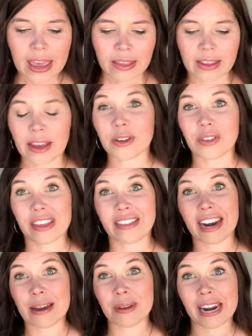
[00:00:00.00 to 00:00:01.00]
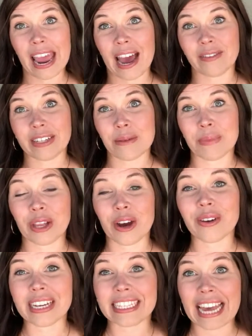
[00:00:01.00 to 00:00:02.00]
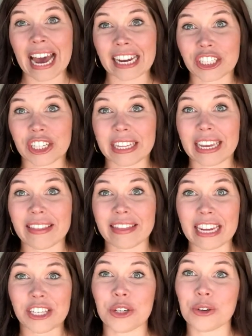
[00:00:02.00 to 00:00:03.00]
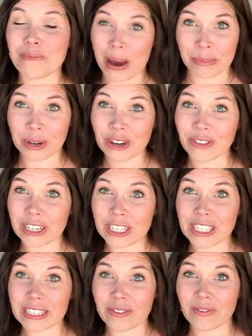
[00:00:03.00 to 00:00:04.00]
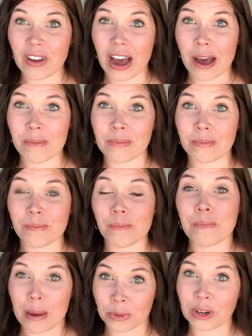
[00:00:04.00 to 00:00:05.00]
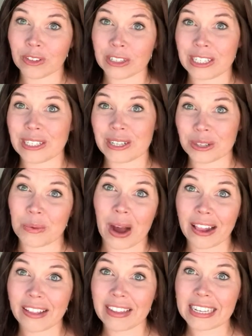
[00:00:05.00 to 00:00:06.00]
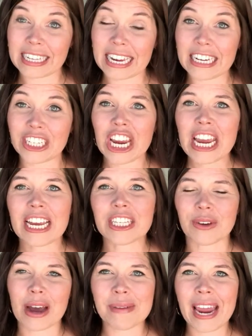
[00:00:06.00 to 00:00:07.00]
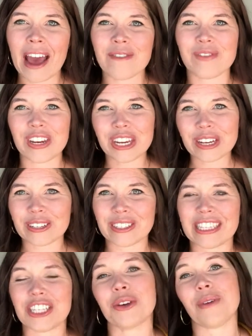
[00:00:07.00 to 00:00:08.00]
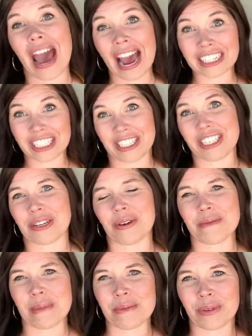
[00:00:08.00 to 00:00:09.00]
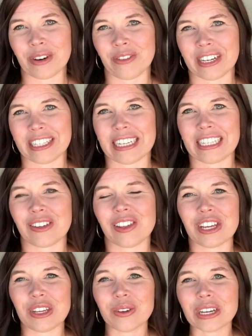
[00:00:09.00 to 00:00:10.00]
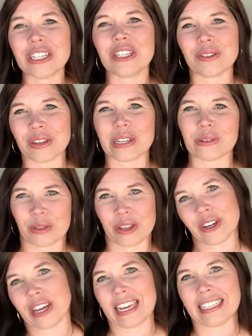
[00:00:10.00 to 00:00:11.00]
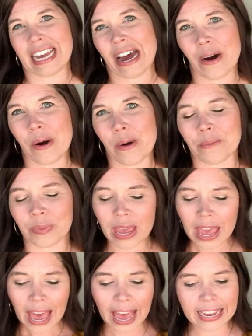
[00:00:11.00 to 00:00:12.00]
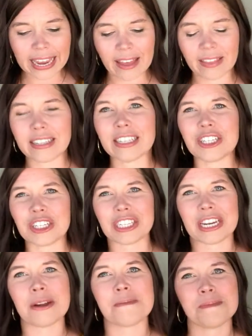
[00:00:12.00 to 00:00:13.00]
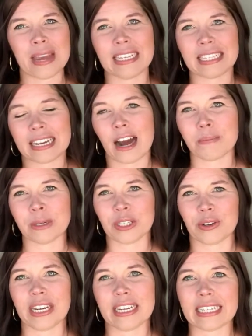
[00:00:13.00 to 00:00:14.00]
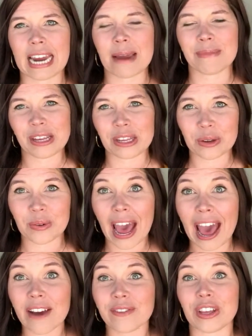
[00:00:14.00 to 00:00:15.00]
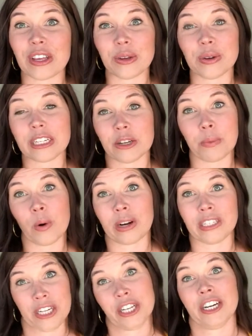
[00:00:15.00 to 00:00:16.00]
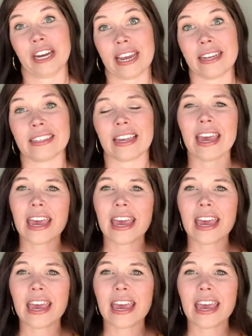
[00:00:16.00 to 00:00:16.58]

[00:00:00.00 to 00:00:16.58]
The other thing that I'm gonna have down below is actually they do memory verse, um, memory verses as well in this age. And so I'm gonna have videos two actions to our memory verses so that you can do those with your kids at home. Again, this is just an amazing opportunity and time that you have that you get to pour into your kids.